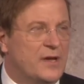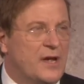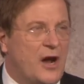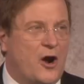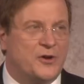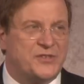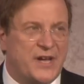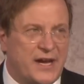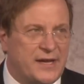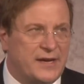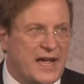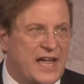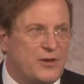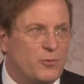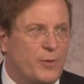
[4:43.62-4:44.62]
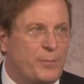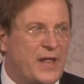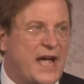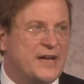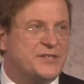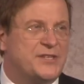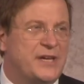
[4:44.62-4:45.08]
Our second annual
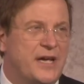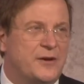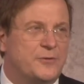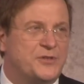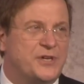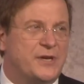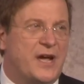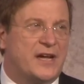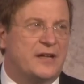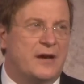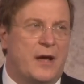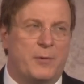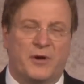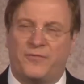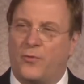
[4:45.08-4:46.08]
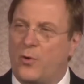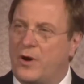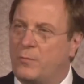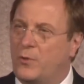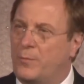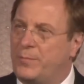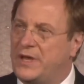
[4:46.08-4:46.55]
Black Sea Energy and Economic
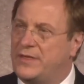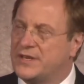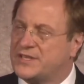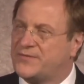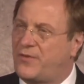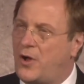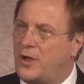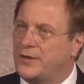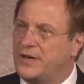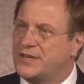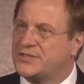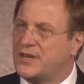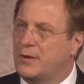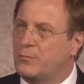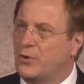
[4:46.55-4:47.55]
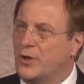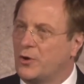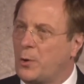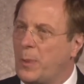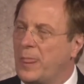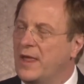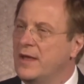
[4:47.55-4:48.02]
Forum will be this fall in Istanbul.
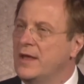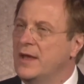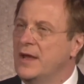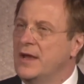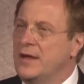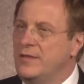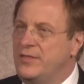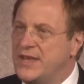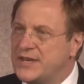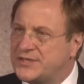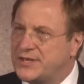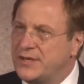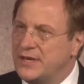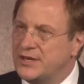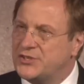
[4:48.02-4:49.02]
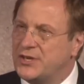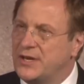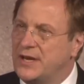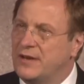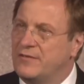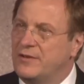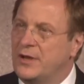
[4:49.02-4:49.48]
This
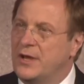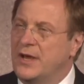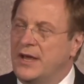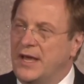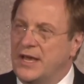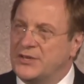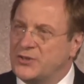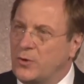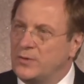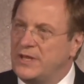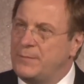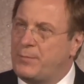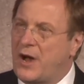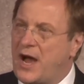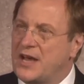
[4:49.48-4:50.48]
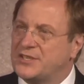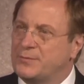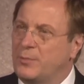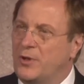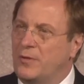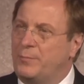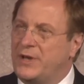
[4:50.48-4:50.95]
initiative is only
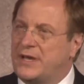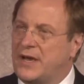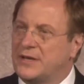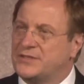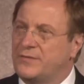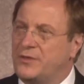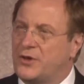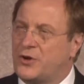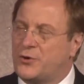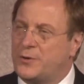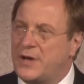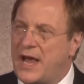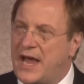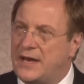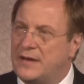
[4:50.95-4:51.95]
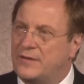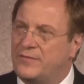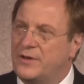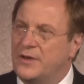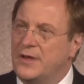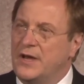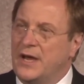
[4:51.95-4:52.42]
possible because of the creative
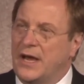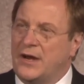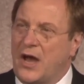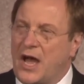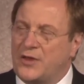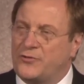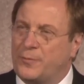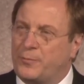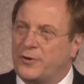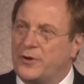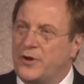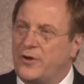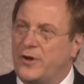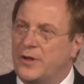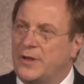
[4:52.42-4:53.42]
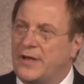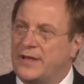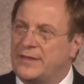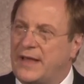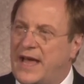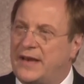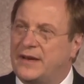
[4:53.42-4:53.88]
and entrepreneurial
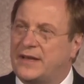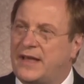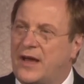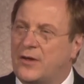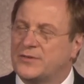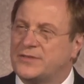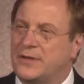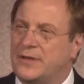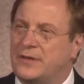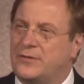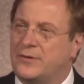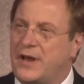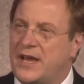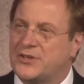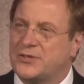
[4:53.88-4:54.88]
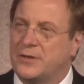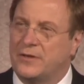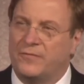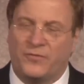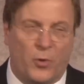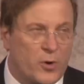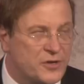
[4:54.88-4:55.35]
Atlantic Council International
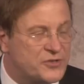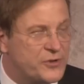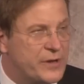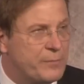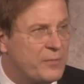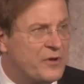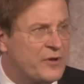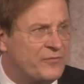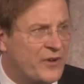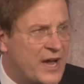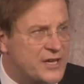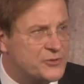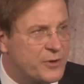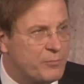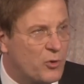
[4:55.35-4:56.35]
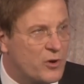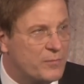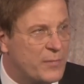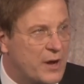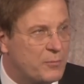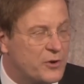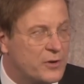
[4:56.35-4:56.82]
Advisory Board
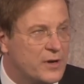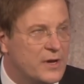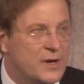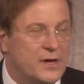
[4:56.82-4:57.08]
member,